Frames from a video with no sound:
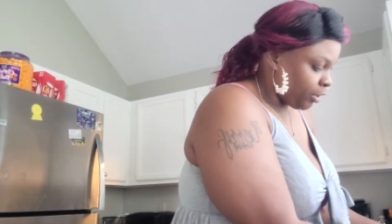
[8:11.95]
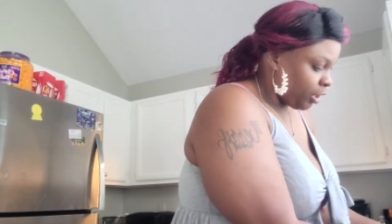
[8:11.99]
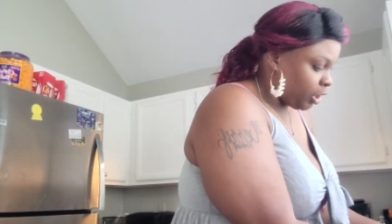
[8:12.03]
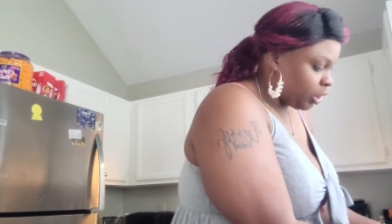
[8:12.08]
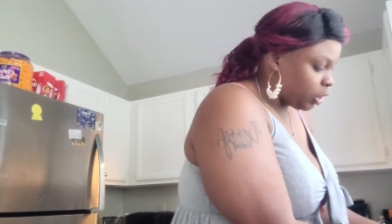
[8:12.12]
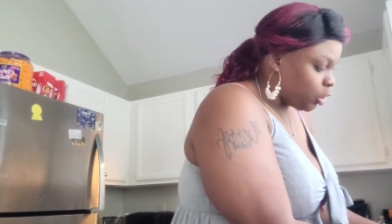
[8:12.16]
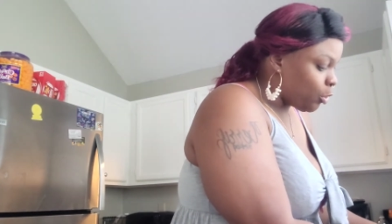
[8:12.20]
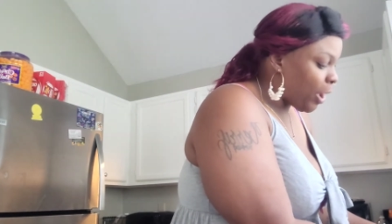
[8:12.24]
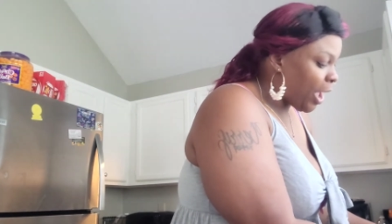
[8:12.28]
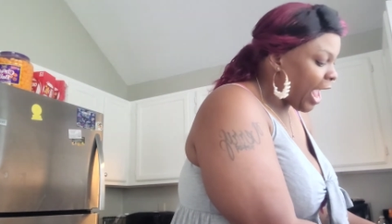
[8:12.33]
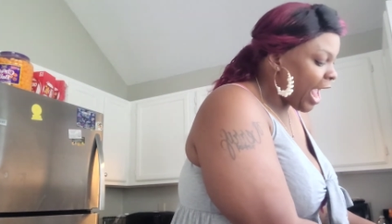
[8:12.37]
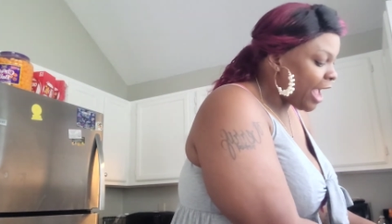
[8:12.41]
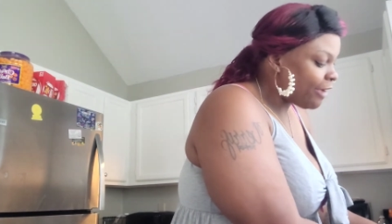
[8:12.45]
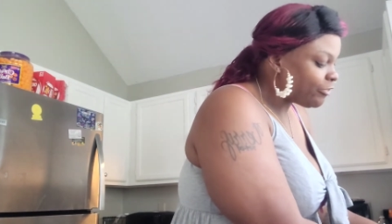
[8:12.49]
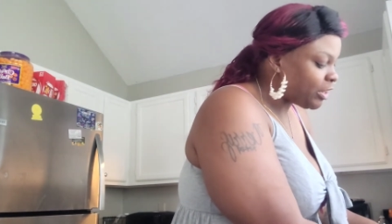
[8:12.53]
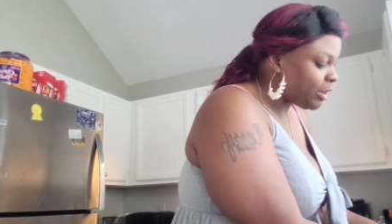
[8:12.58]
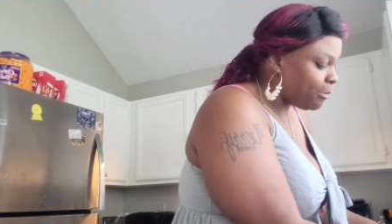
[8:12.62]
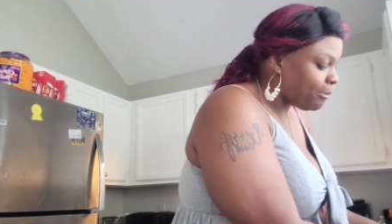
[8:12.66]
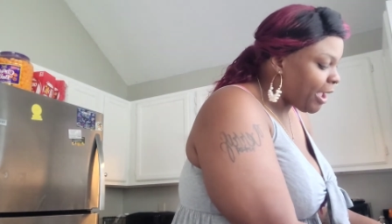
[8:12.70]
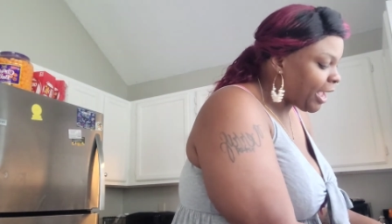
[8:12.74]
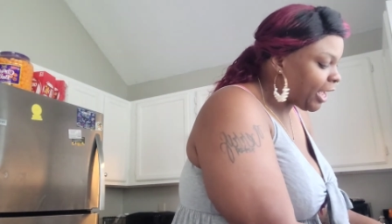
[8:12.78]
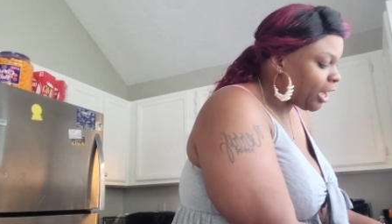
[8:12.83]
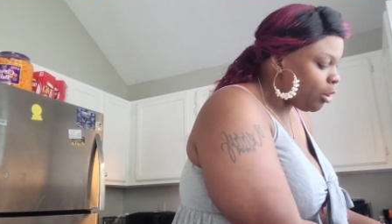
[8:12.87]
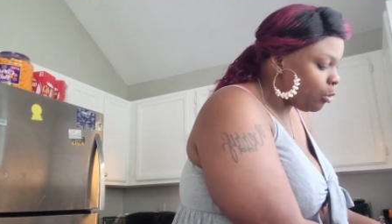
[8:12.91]
You have to
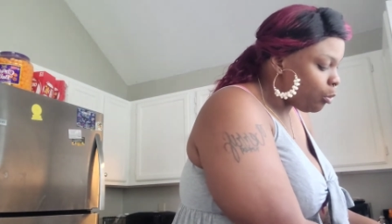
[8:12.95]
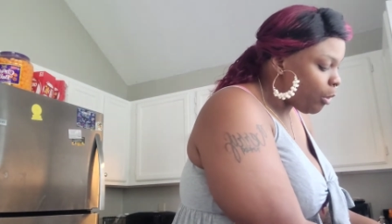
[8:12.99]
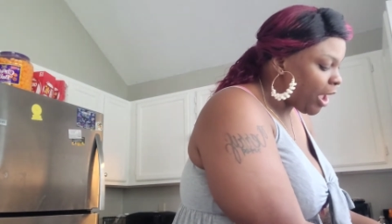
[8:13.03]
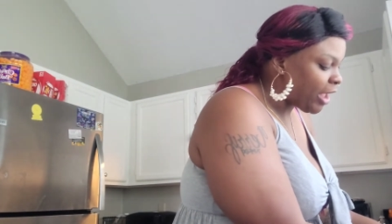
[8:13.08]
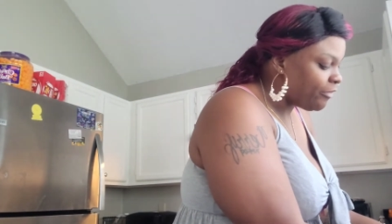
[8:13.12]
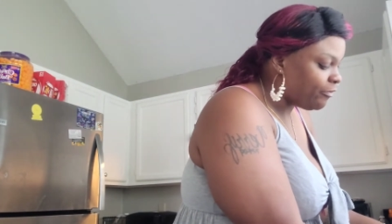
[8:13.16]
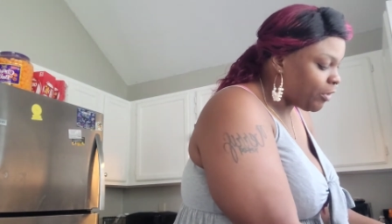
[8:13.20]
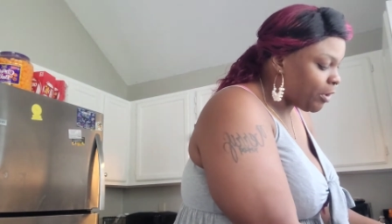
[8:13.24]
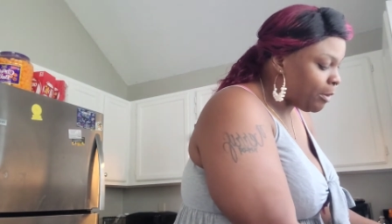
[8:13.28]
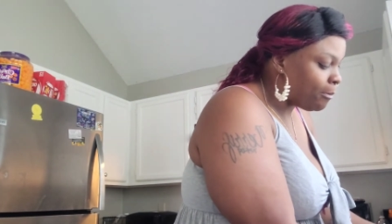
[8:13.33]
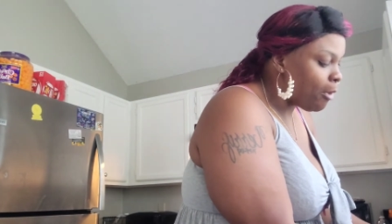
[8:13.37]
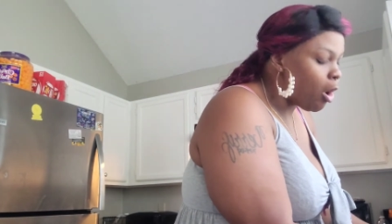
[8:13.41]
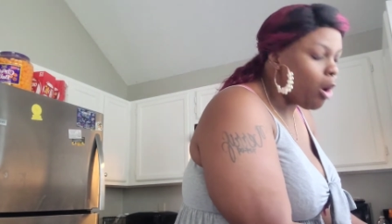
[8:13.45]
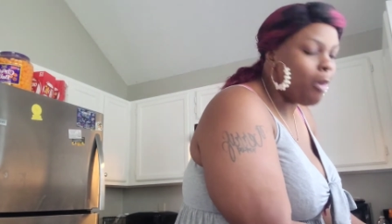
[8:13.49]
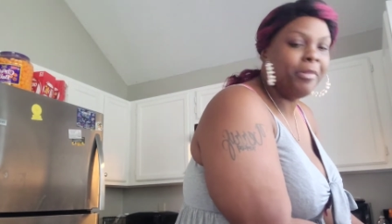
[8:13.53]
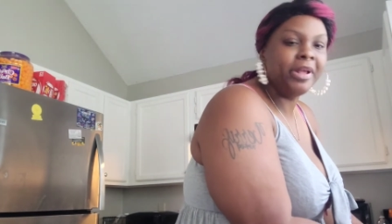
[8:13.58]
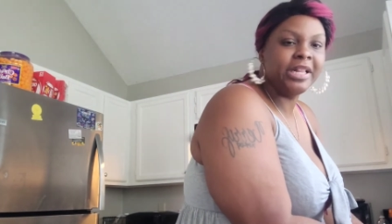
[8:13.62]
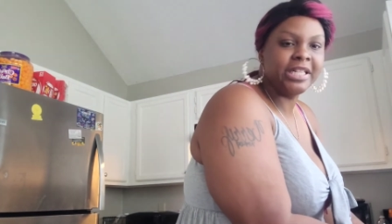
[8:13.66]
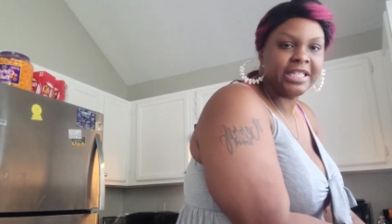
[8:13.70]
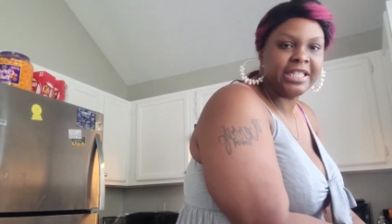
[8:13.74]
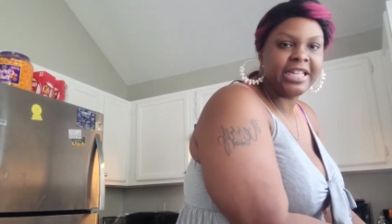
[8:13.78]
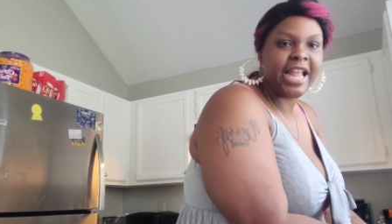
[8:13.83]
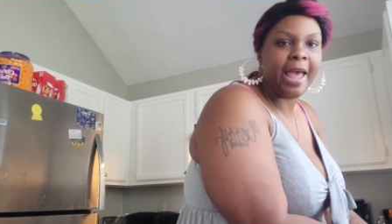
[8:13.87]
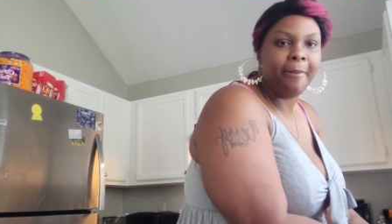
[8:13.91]
make a way for
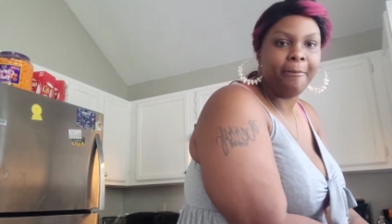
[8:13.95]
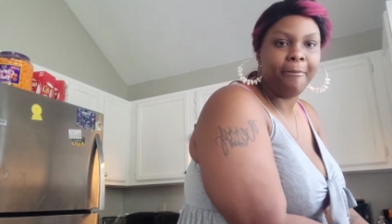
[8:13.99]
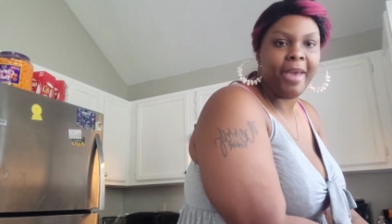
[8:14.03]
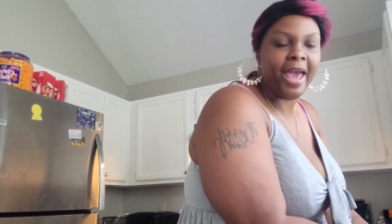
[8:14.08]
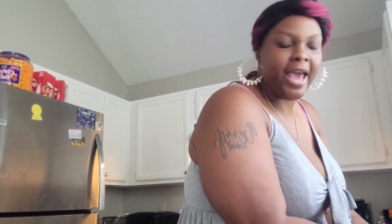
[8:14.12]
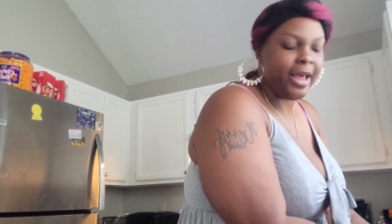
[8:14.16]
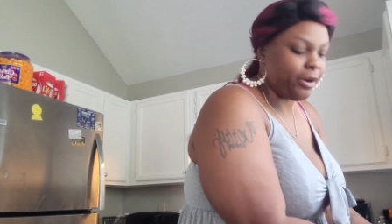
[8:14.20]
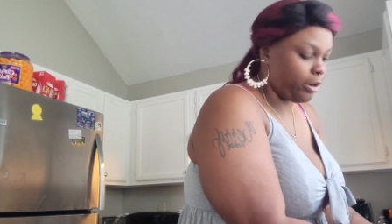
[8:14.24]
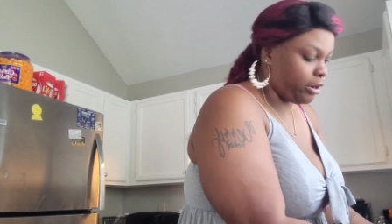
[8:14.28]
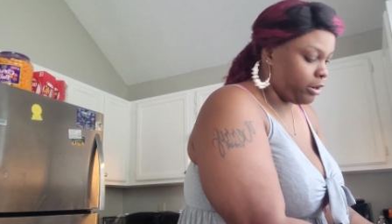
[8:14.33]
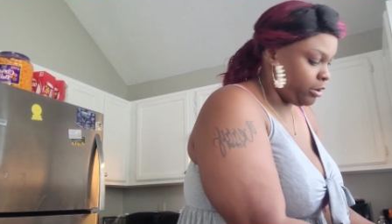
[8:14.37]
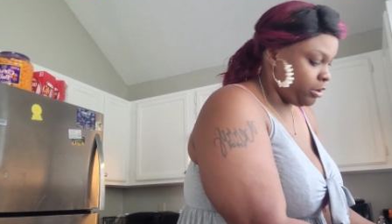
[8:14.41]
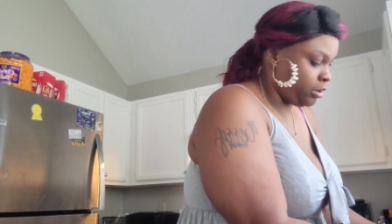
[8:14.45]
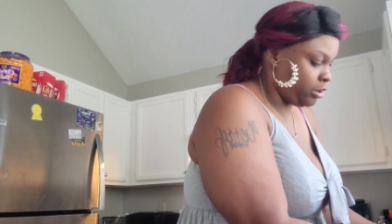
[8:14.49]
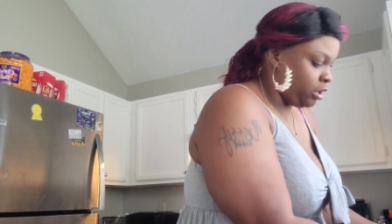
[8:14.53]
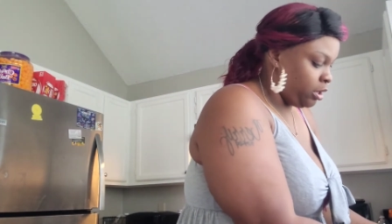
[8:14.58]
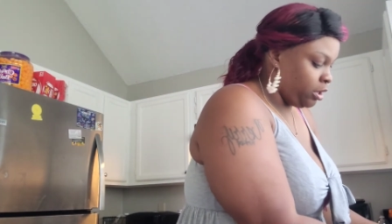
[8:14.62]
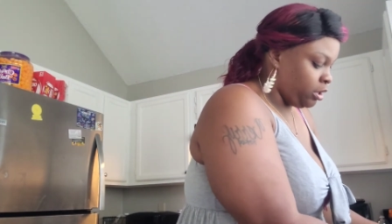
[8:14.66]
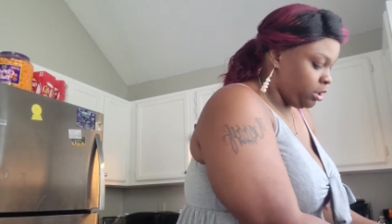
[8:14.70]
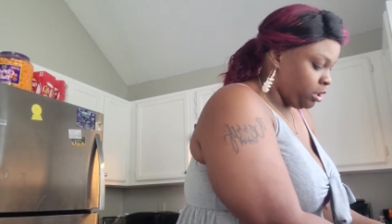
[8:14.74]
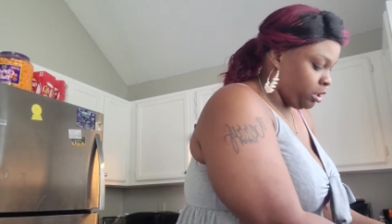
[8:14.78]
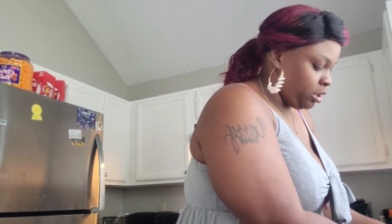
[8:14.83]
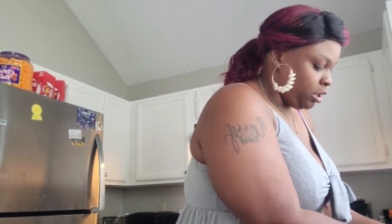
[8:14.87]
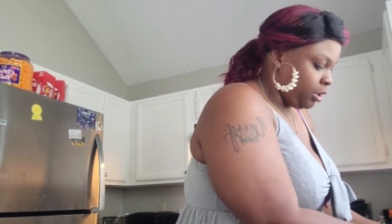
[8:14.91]
moments that matter.
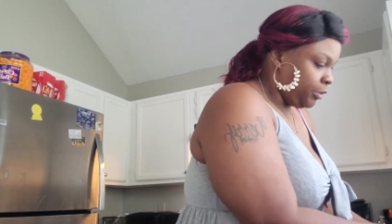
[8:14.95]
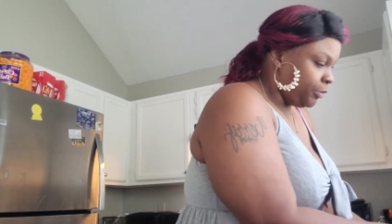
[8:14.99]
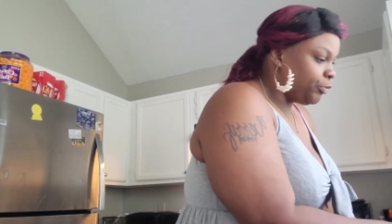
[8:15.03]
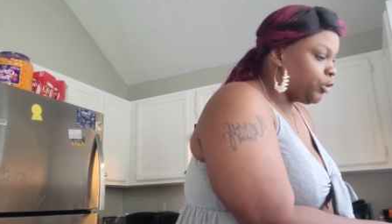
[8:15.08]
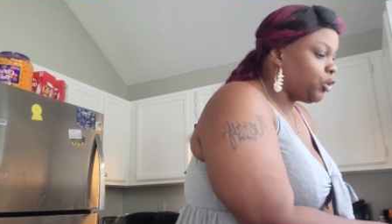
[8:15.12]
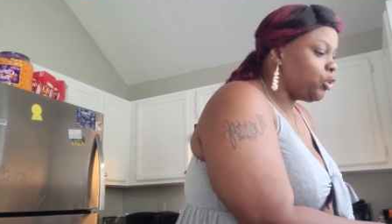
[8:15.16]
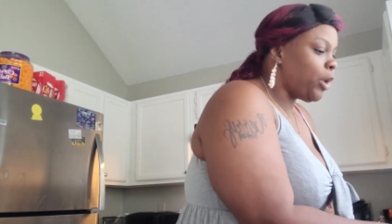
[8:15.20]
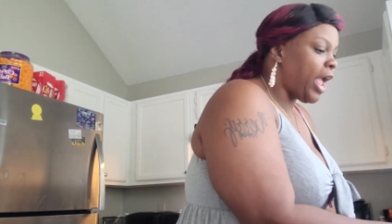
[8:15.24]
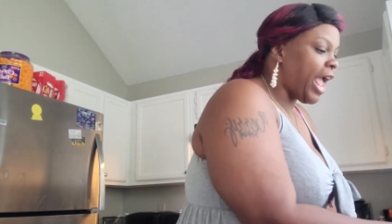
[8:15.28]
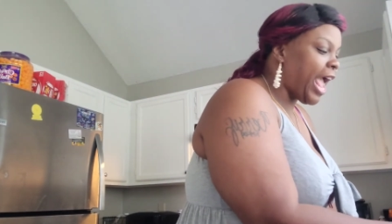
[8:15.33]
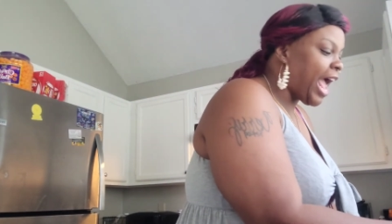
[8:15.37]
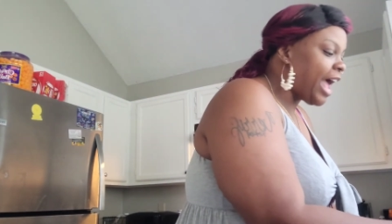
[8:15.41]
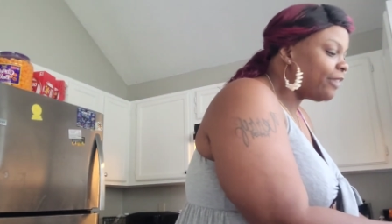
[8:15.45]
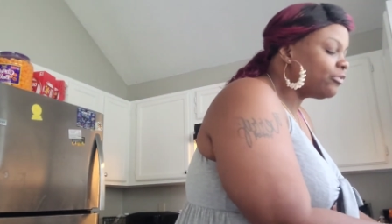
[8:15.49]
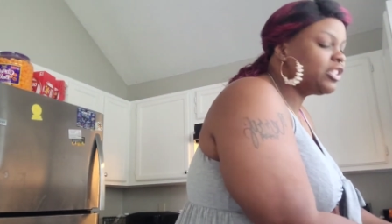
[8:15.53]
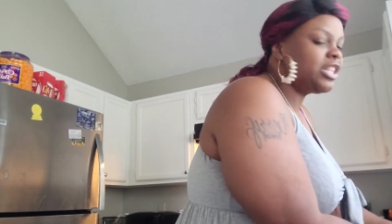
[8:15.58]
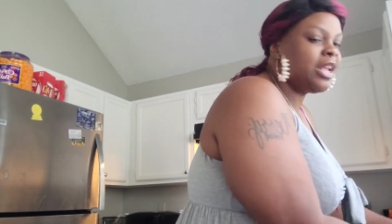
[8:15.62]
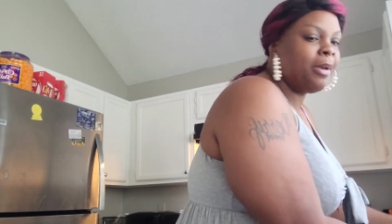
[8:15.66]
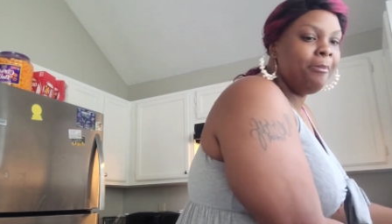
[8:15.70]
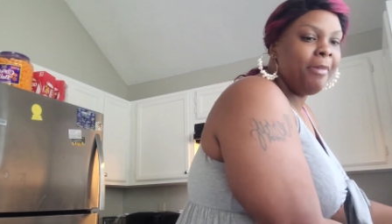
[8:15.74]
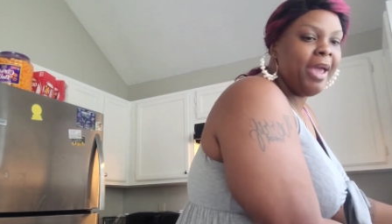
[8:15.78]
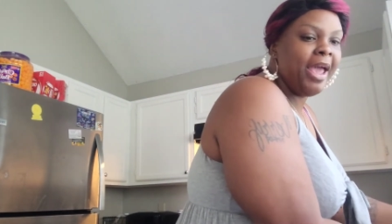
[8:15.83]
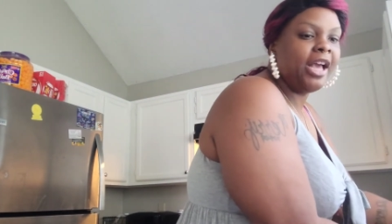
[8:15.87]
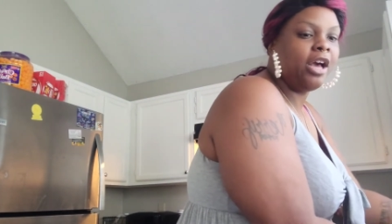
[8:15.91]
You have to
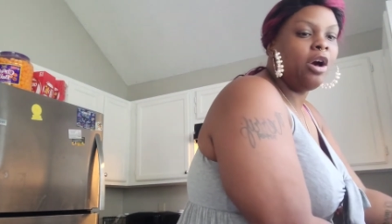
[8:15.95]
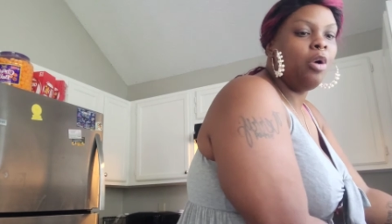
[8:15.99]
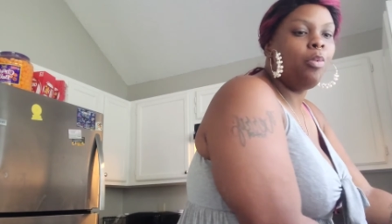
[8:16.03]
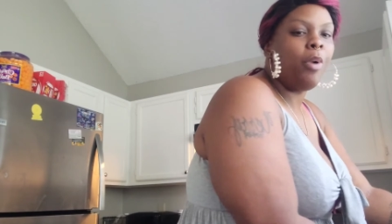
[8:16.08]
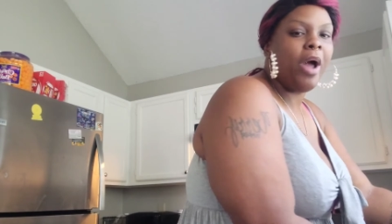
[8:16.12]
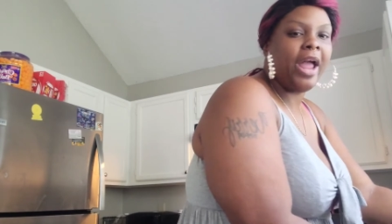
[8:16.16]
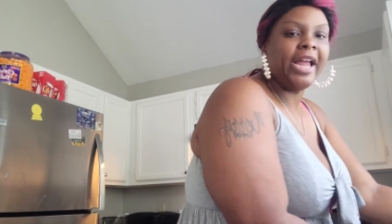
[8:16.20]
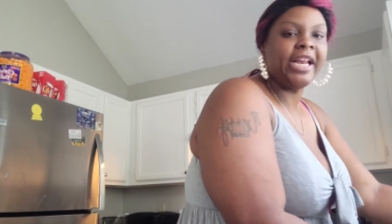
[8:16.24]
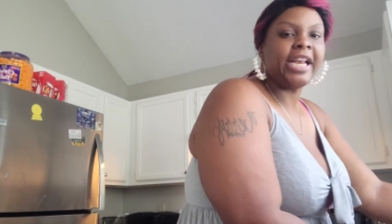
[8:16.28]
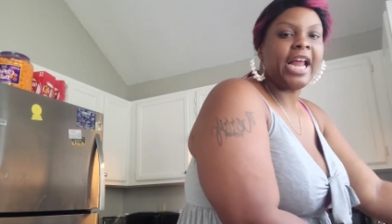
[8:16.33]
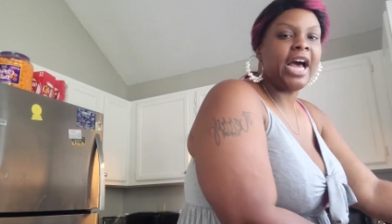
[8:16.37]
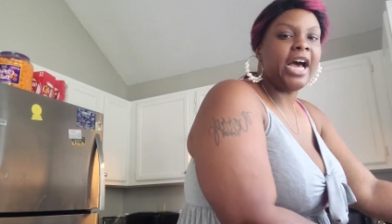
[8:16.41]
make a way. And I